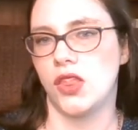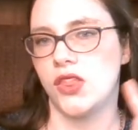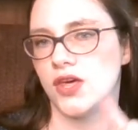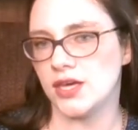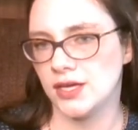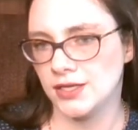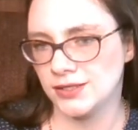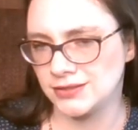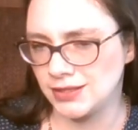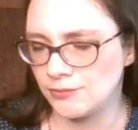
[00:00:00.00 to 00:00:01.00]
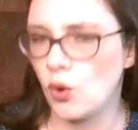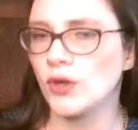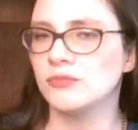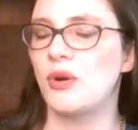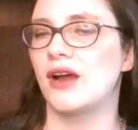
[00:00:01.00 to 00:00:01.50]
The
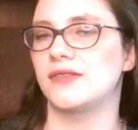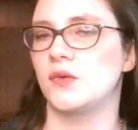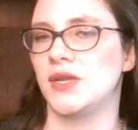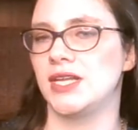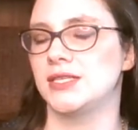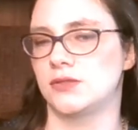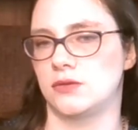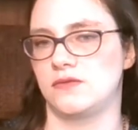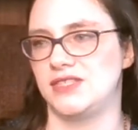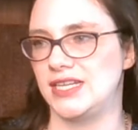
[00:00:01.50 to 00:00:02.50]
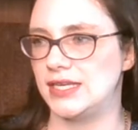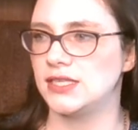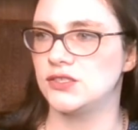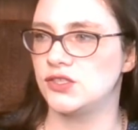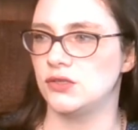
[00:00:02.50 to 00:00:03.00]
important part that we need to sort of dig
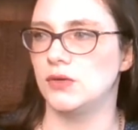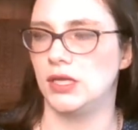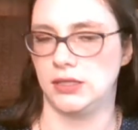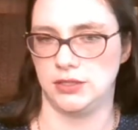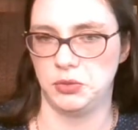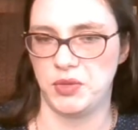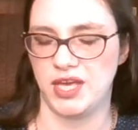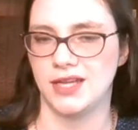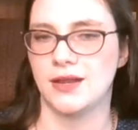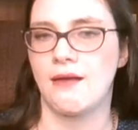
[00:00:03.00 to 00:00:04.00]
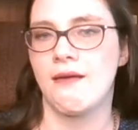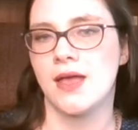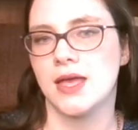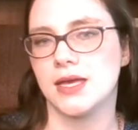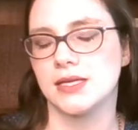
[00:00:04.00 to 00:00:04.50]
into a little bit
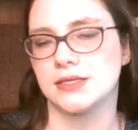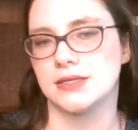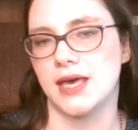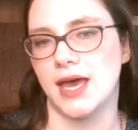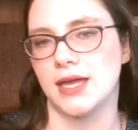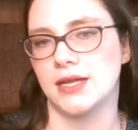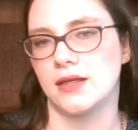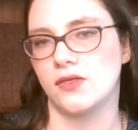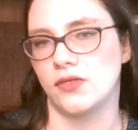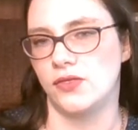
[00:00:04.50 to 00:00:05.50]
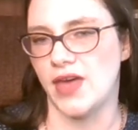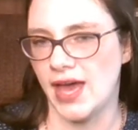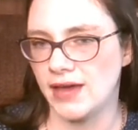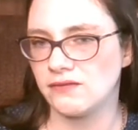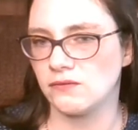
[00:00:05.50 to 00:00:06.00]
is that
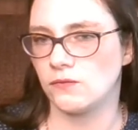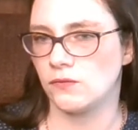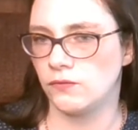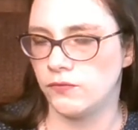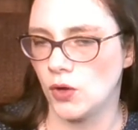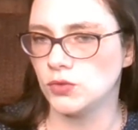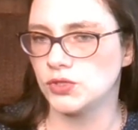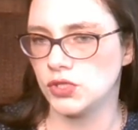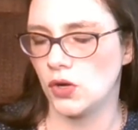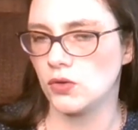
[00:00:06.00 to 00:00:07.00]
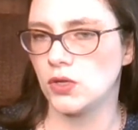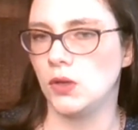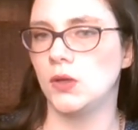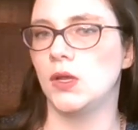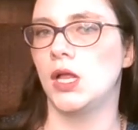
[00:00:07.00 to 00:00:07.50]
vote
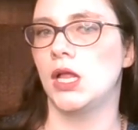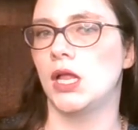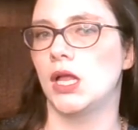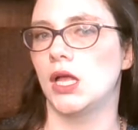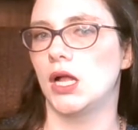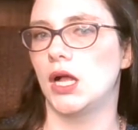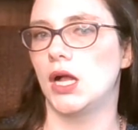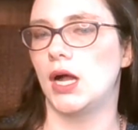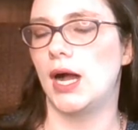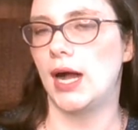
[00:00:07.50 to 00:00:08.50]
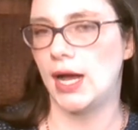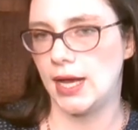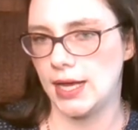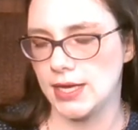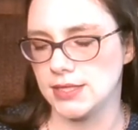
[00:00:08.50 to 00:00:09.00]
total
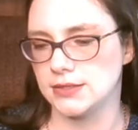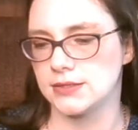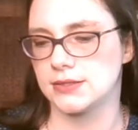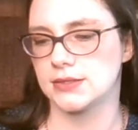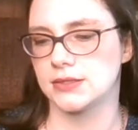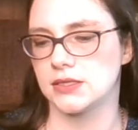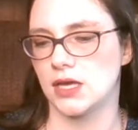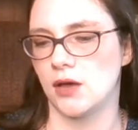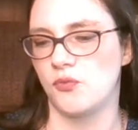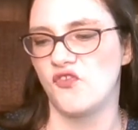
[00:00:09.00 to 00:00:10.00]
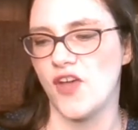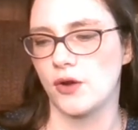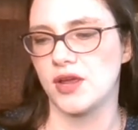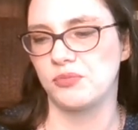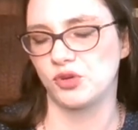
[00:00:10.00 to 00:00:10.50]
hides a
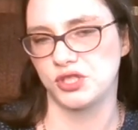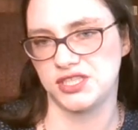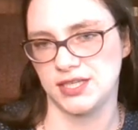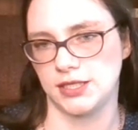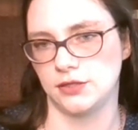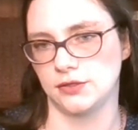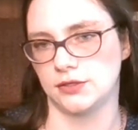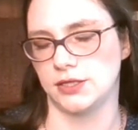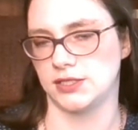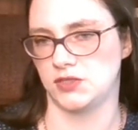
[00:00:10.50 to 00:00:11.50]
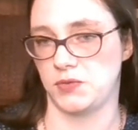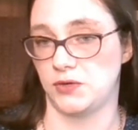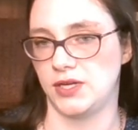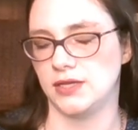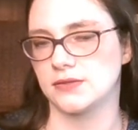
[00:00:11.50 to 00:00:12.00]
very particular
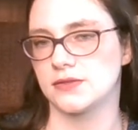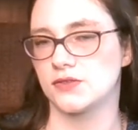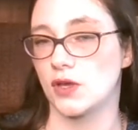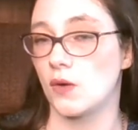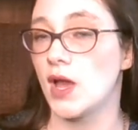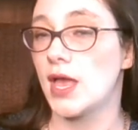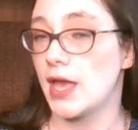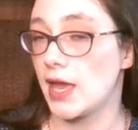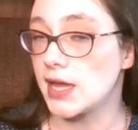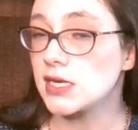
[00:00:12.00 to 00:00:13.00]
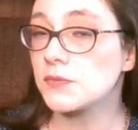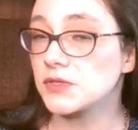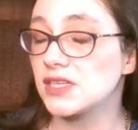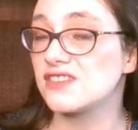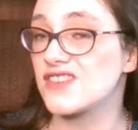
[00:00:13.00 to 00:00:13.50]
experience. So
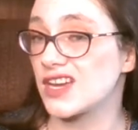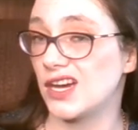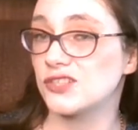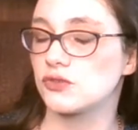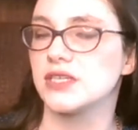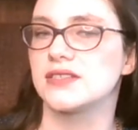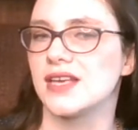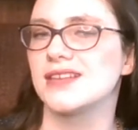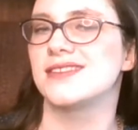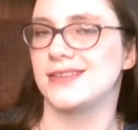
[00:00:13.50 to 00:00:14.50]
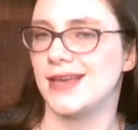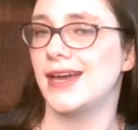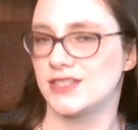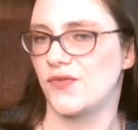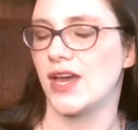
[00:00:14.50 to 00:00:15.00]
80% of the country says, yeah,
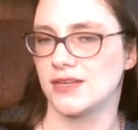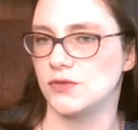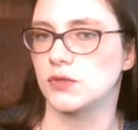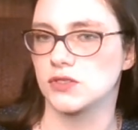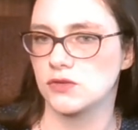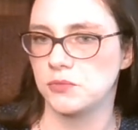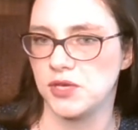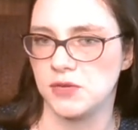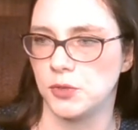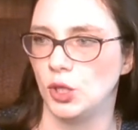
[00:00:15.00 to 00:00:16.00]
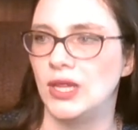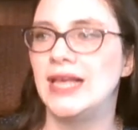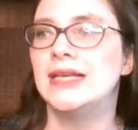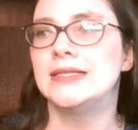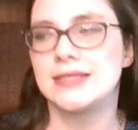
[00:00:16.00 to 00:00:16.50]
it's fine if you conscript people.
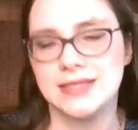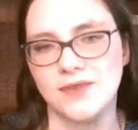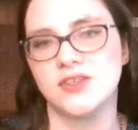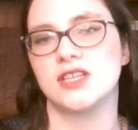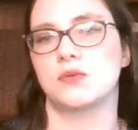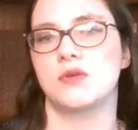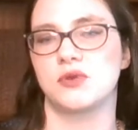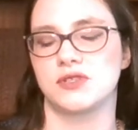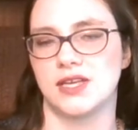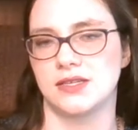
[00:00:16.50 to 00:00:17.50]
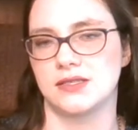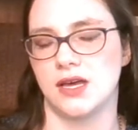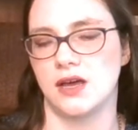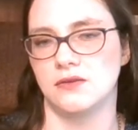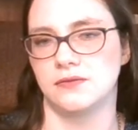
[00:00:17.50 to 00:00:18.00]
73%
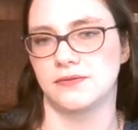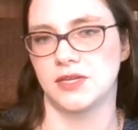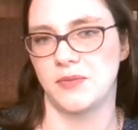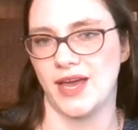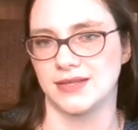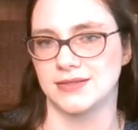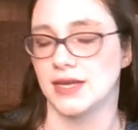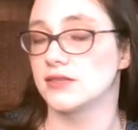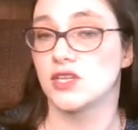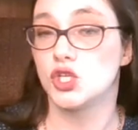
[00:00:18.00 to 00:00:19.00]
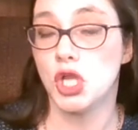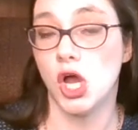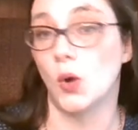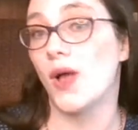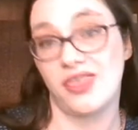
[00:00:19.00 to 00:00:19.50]
of Quebec says,
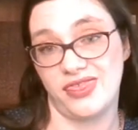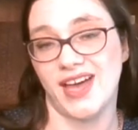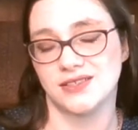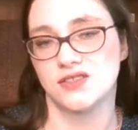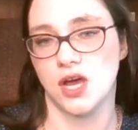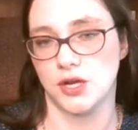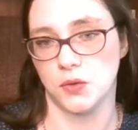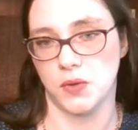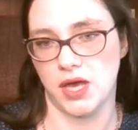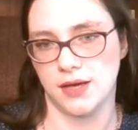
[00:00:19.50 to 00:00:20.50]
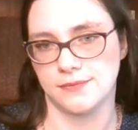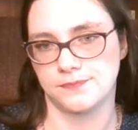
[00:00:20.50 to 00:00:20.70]
no, that's not okay.